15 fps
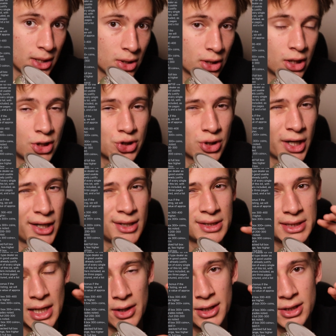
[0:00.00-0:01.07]
You're going to try and
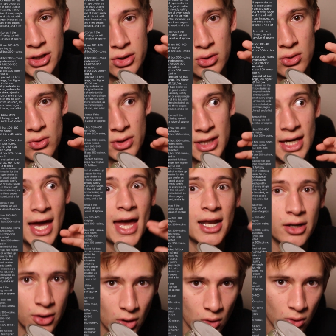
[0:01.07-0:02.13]
sell it to the
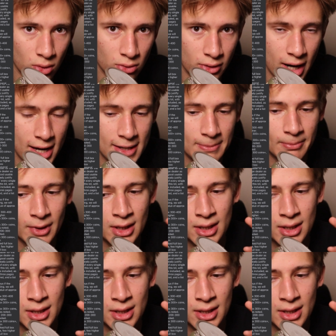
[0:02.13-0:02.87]
end goal, right?